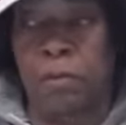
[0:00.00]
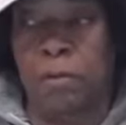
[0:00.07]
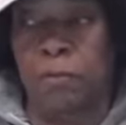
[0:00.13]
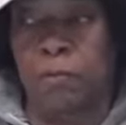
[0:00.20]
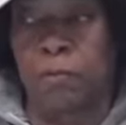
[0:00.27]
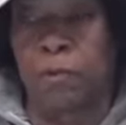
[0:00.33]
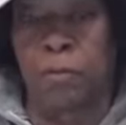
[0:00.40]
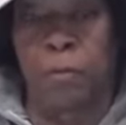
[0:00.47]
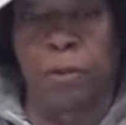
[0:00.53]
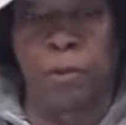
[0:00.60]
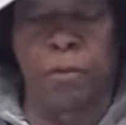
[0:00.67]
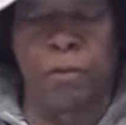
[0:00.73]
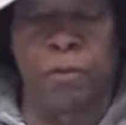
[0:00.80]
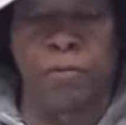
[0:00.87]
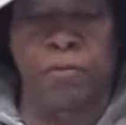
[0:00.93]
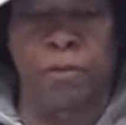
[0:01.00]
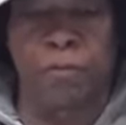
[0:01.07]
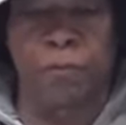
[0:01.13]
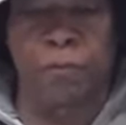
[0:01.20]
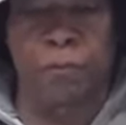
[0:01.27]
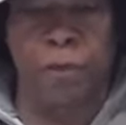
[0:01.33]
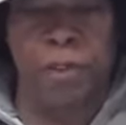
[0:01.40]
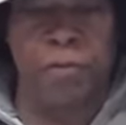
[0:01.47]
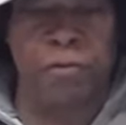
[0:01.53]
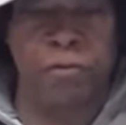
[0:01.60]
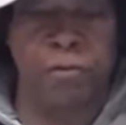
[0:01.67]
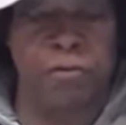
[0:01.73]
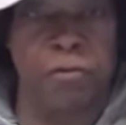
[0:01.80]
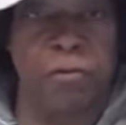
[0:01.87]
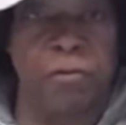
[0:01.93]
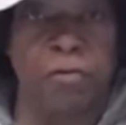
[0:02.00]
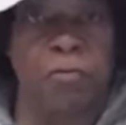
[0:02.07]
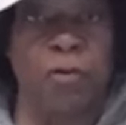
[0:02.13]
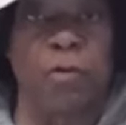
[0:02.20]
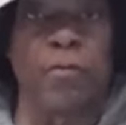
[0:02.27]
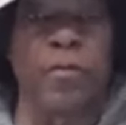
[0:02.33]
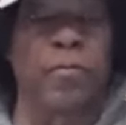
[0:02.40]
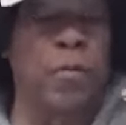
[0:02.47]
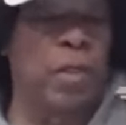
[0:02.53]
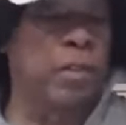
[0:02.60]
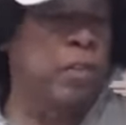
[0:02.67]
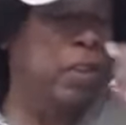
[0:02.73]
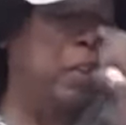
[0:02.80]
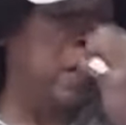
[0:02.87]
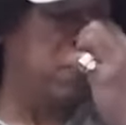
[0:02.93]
a few words and phrases. So everyone